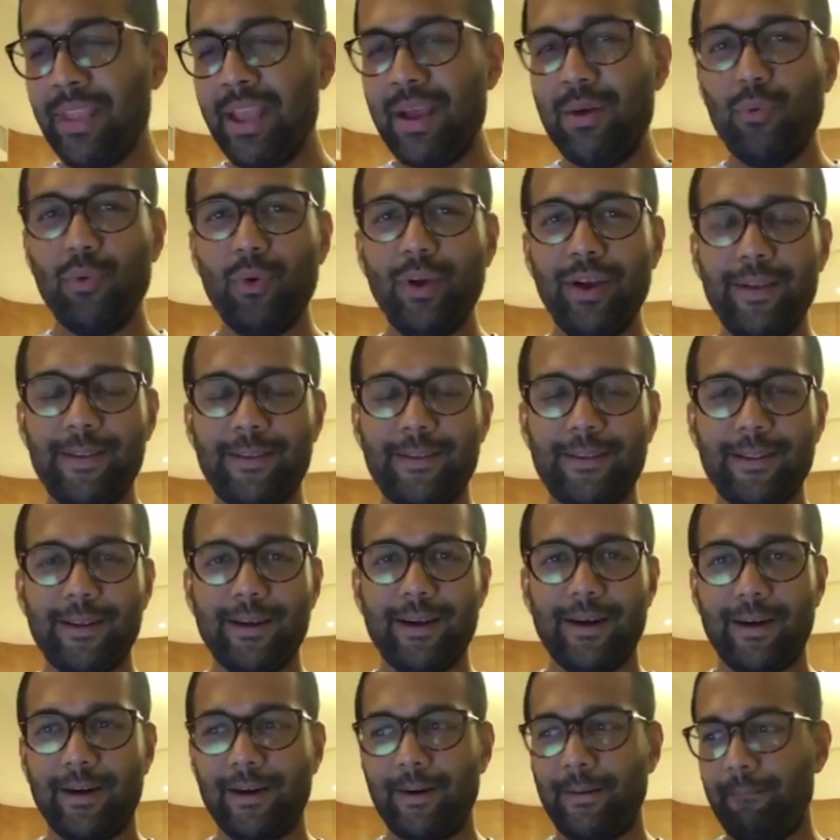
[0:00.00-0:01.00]
with
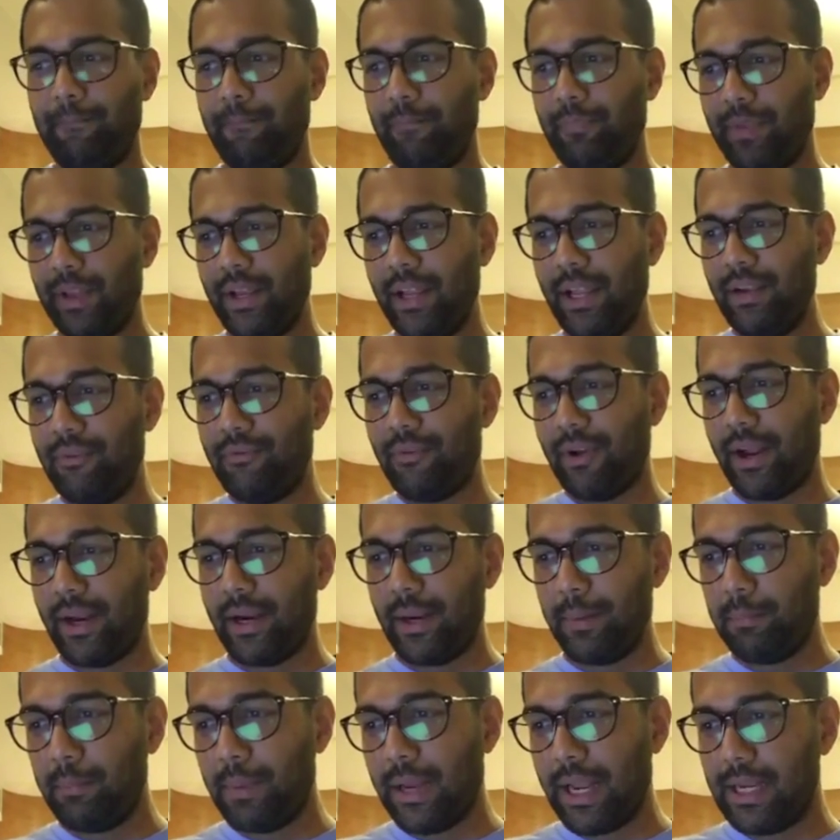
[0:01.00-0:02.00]
the
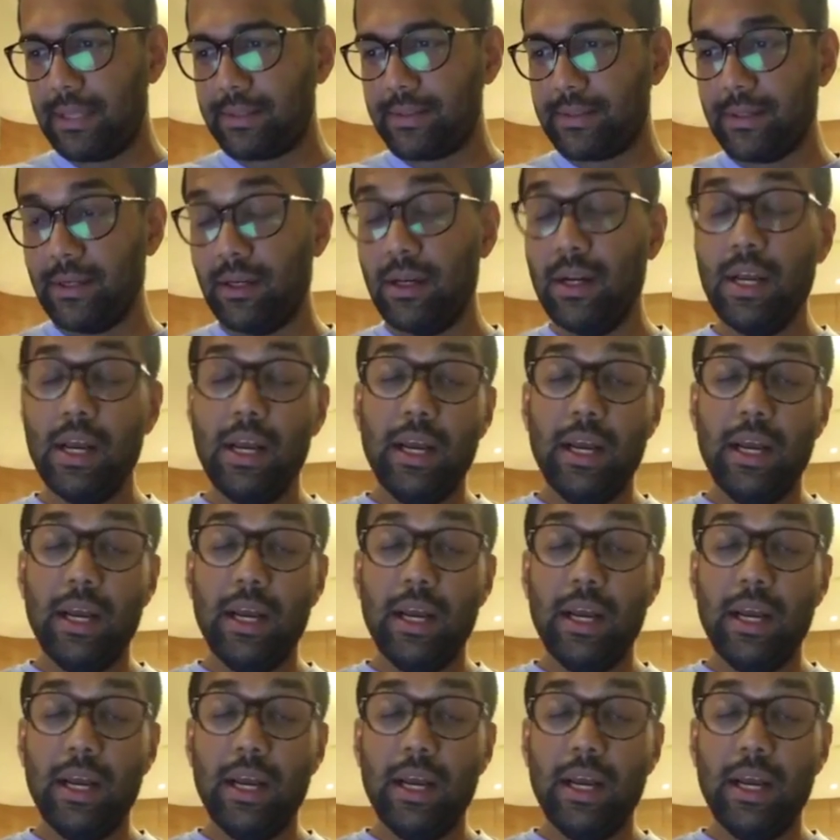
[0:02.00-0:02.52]
infrared blaster.